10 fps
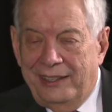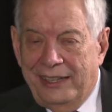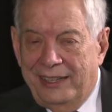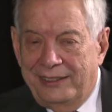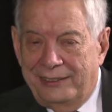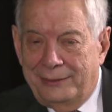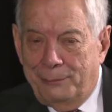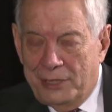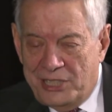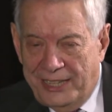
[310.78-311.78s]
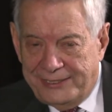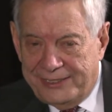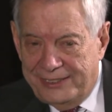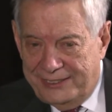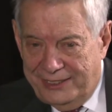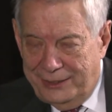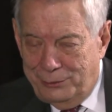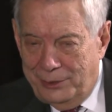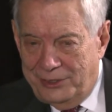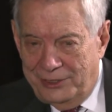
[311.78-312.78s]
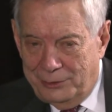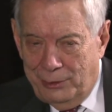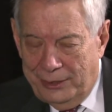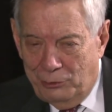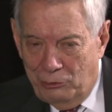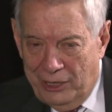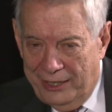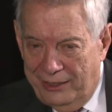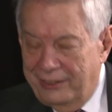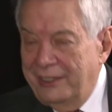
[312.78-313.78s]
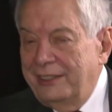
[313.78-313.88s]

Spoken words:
as Behçet's disease, which is quite a rare